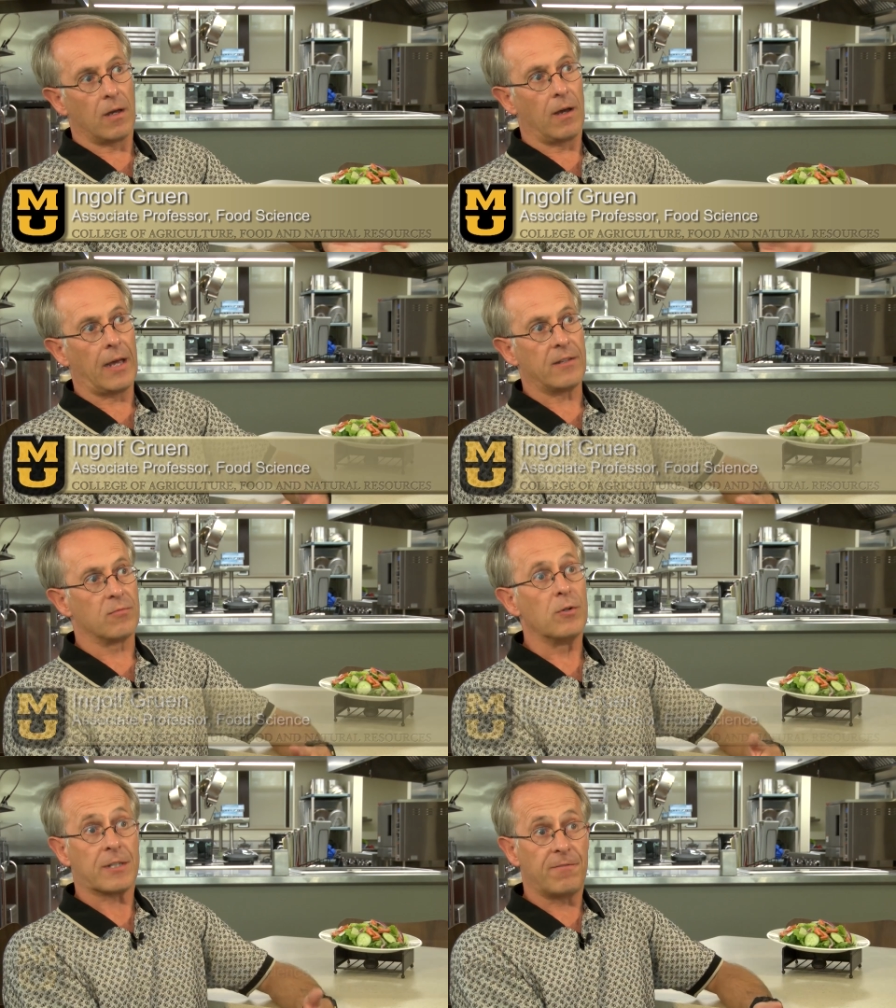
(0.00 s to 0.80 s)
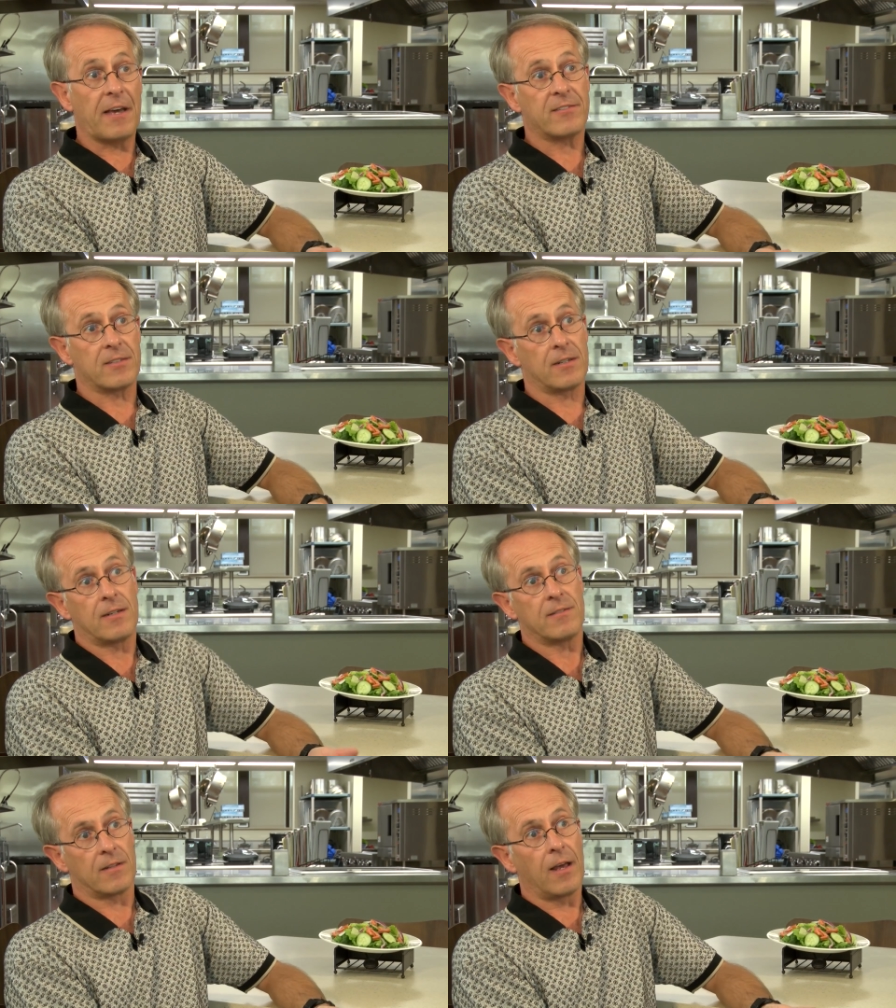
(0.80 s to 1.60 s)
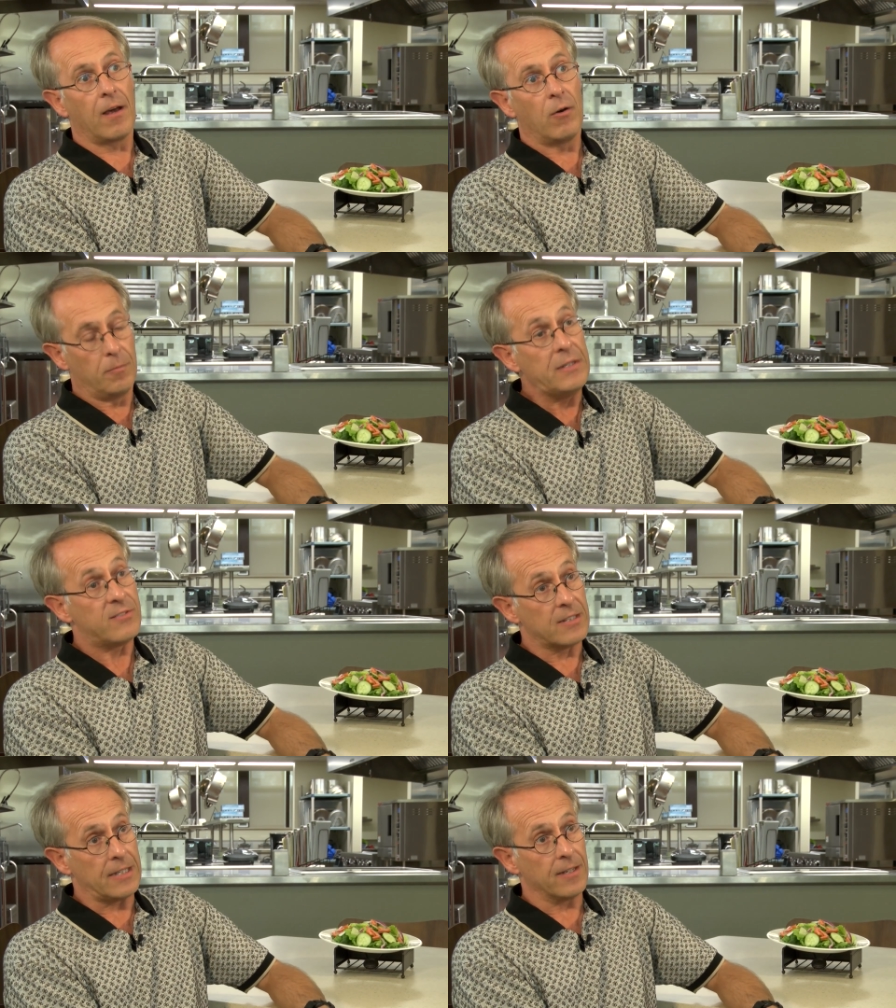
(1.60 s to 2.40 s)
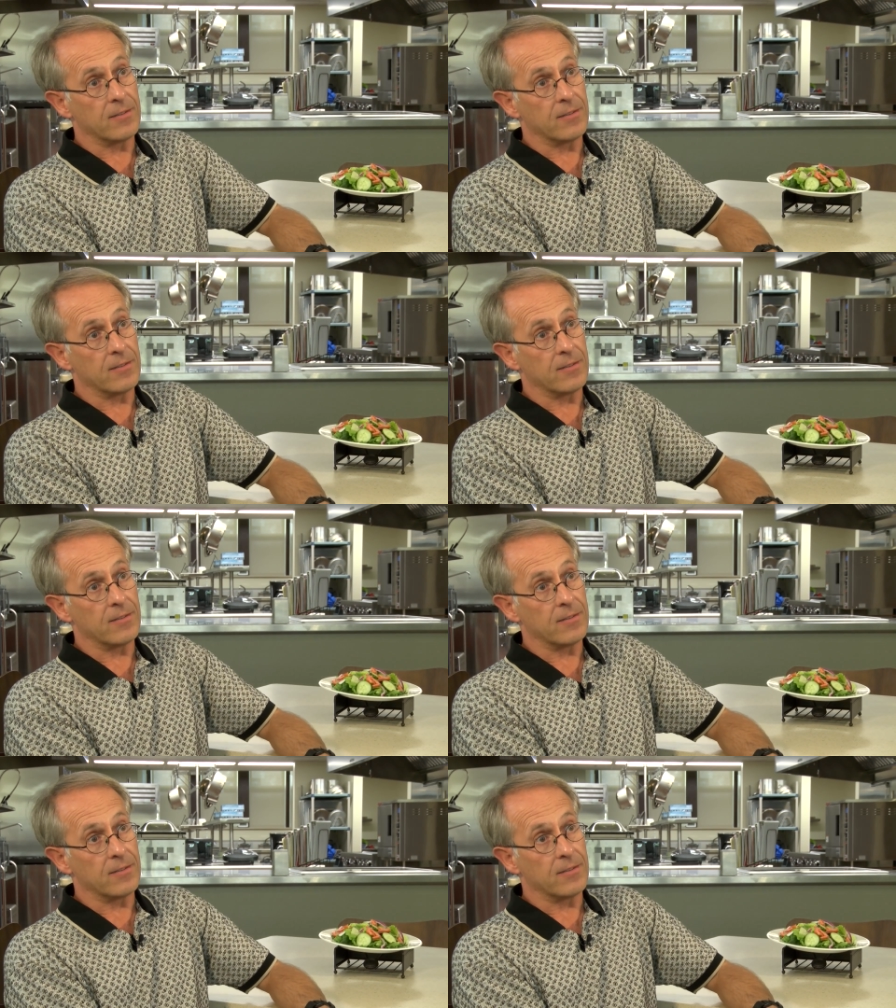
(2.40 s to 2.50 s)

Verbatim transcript: uh, as multifaceted as obesity